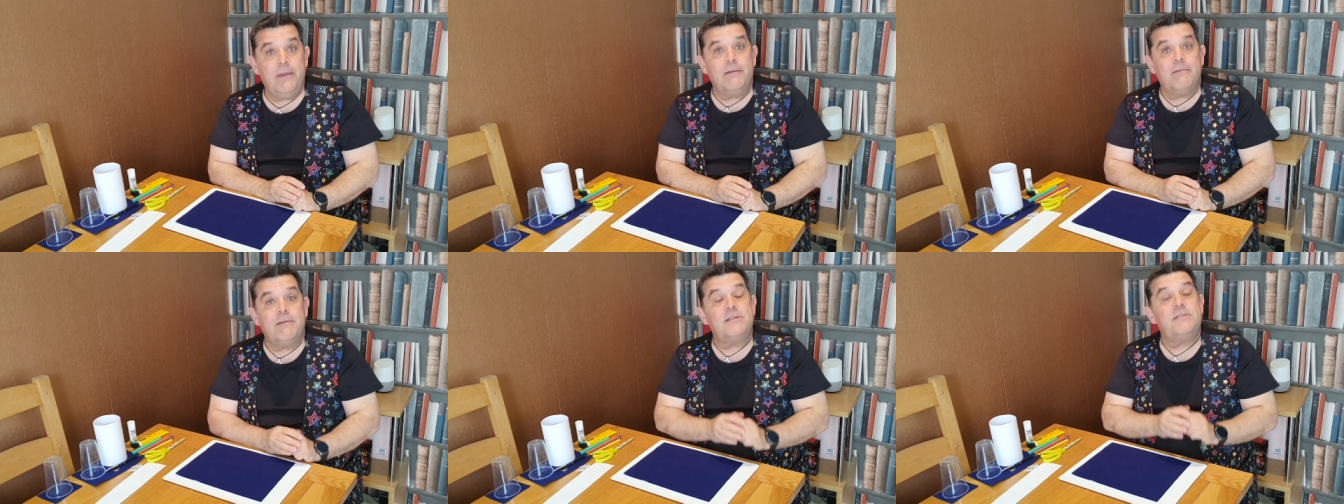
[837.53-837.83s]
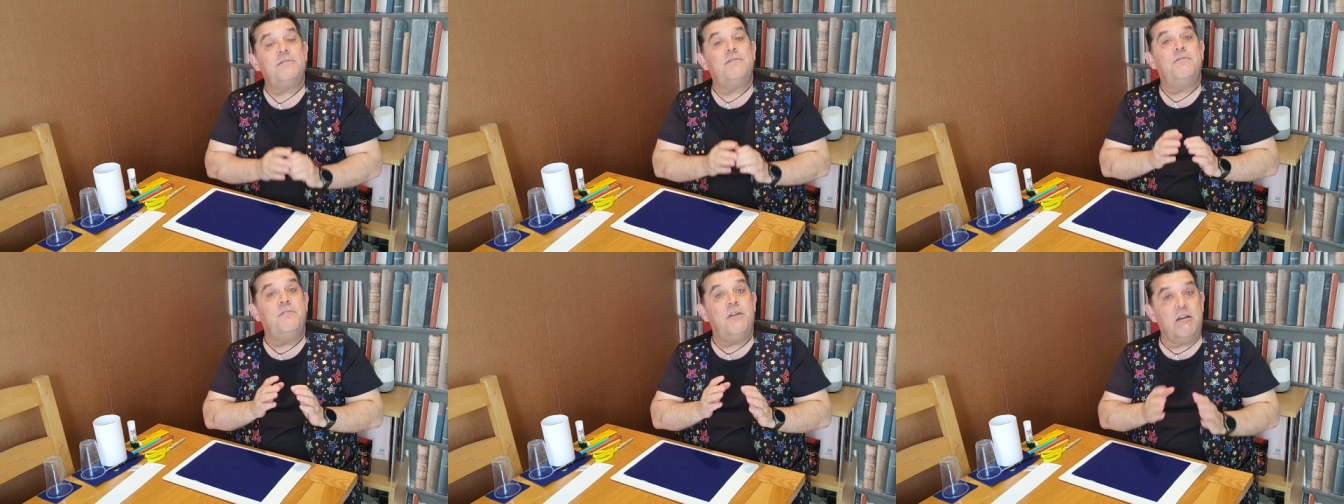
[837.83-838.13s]
That's
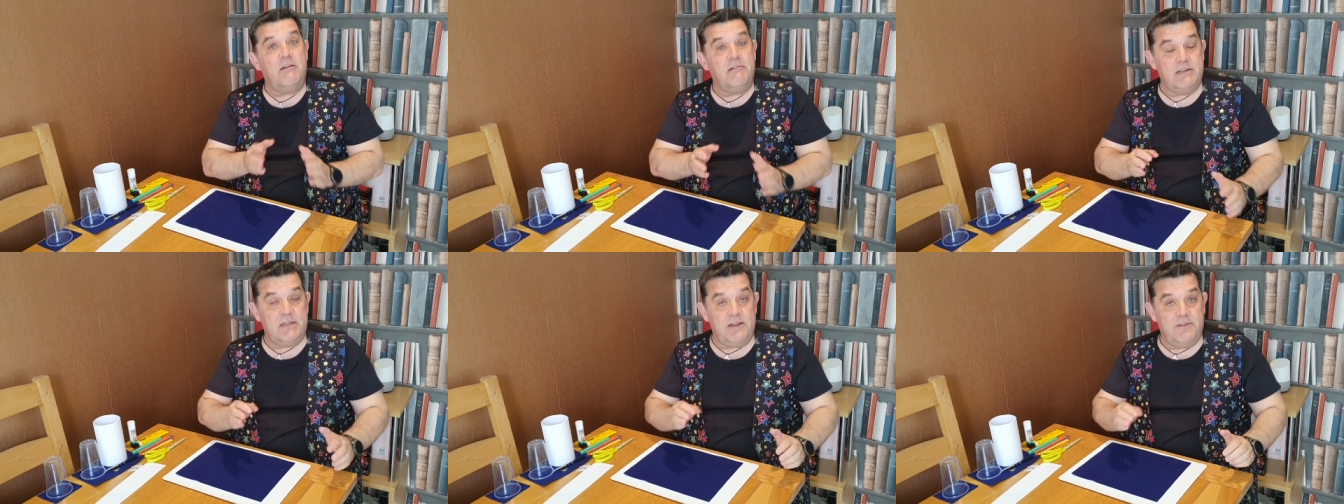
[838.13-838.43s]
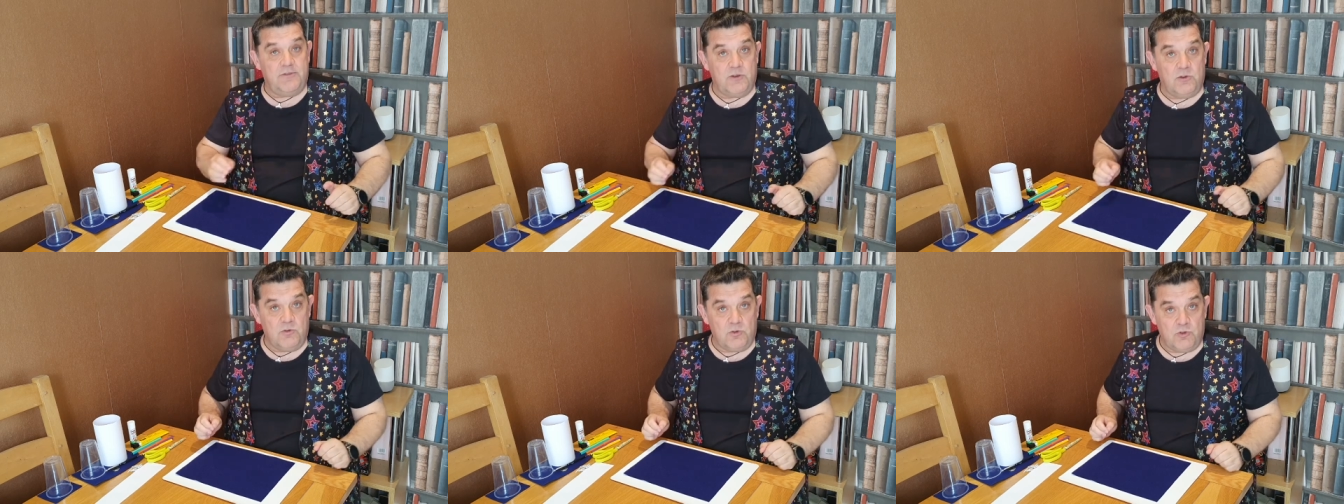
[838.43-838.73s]
a very
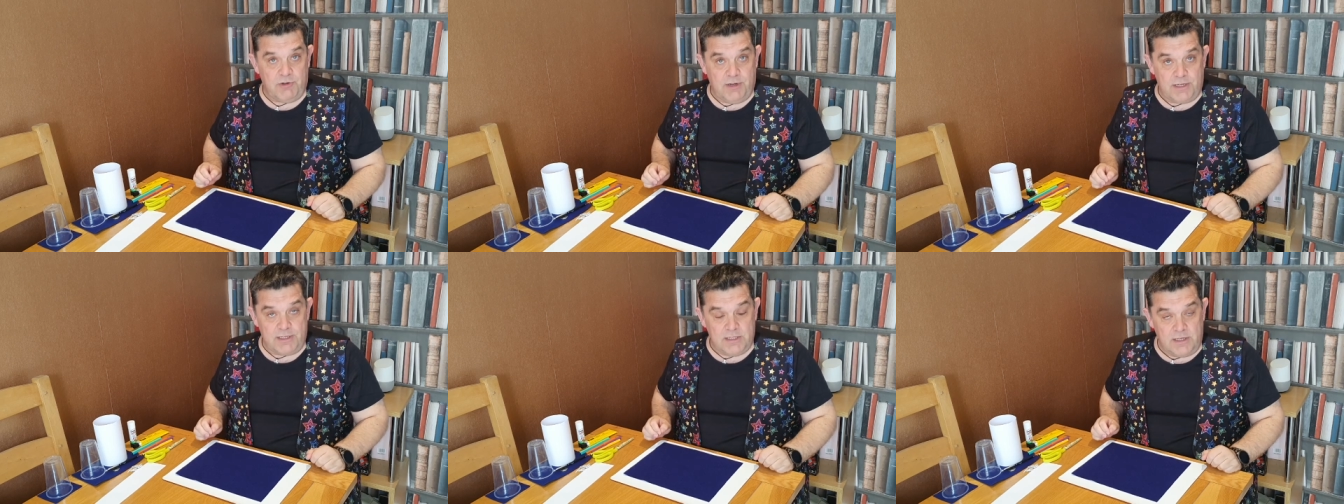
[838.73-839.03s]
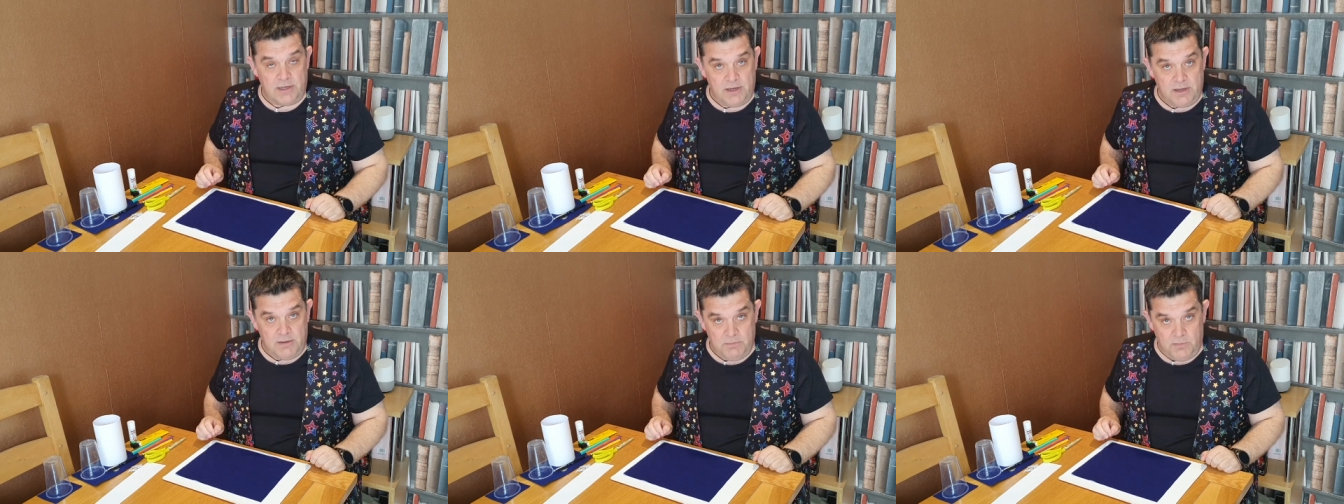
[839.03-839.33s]
difficult trick to
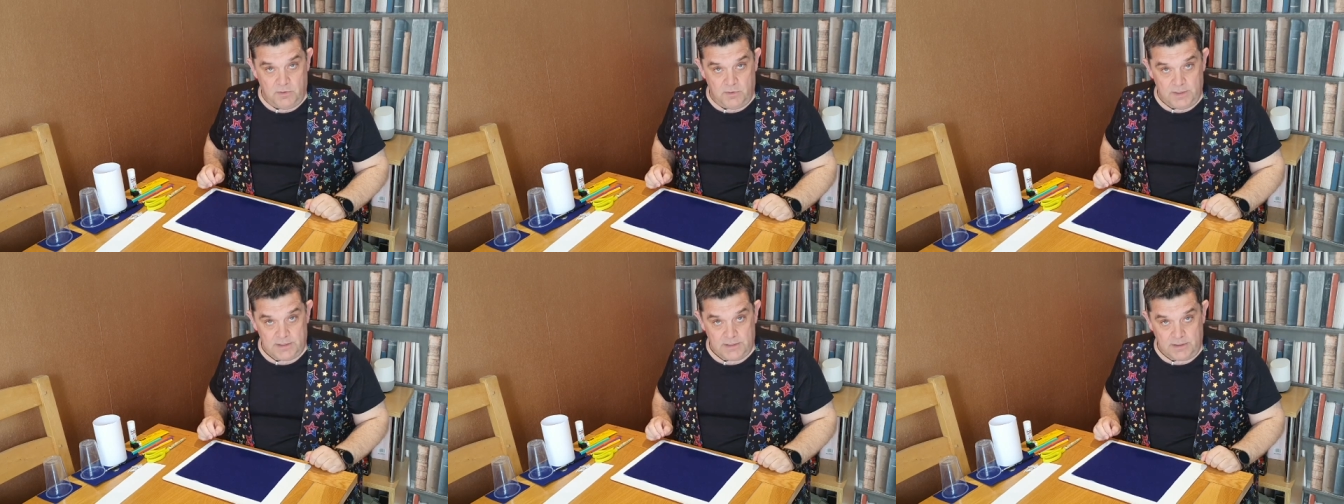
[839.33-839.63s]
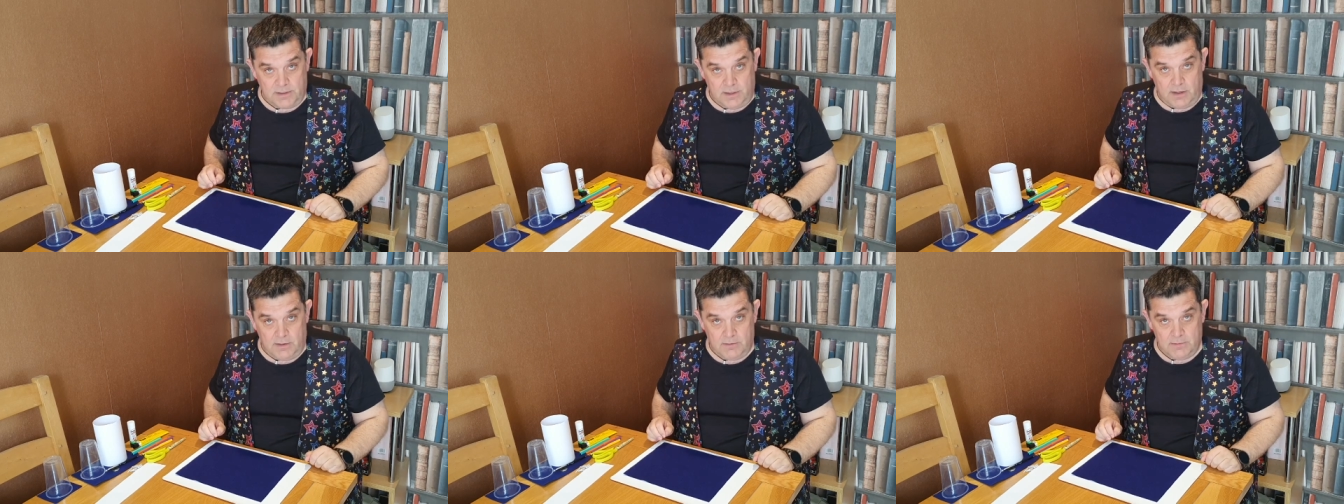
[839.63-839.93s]
learn, boys
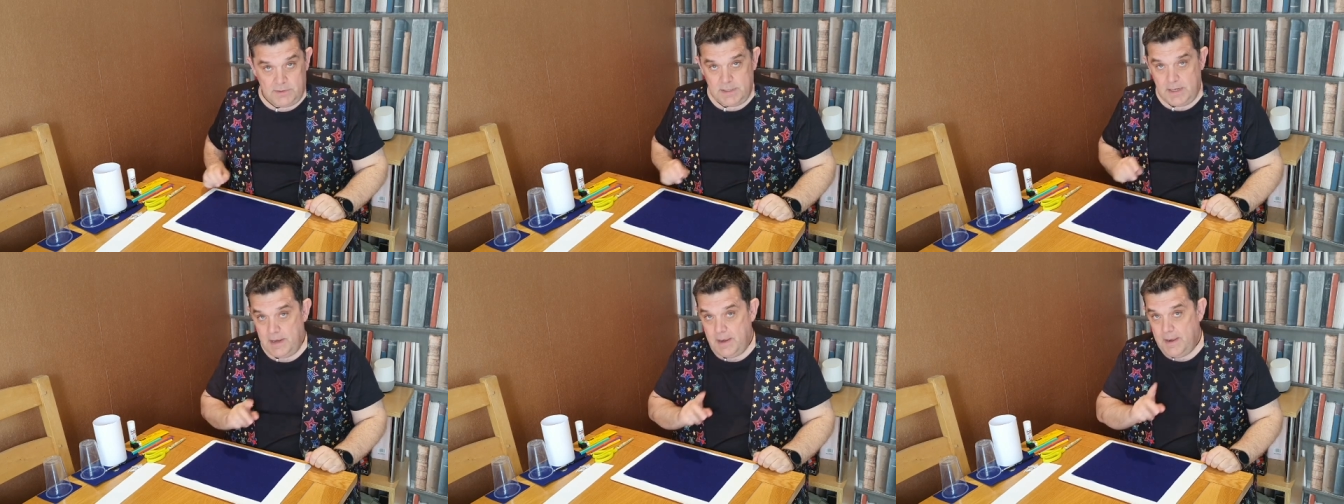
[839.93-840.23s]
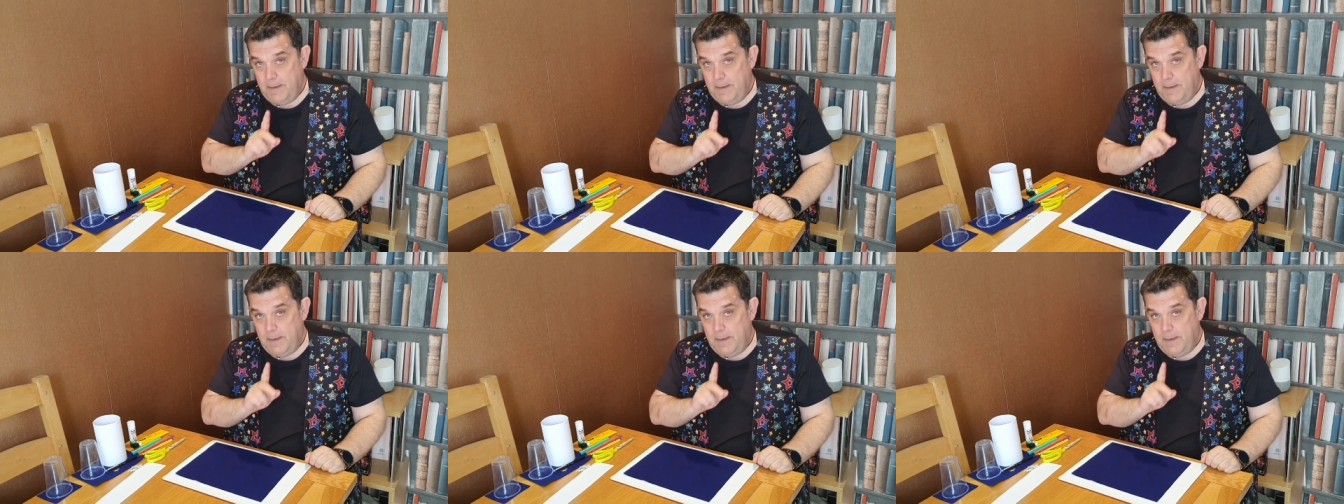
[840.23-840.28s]
and girls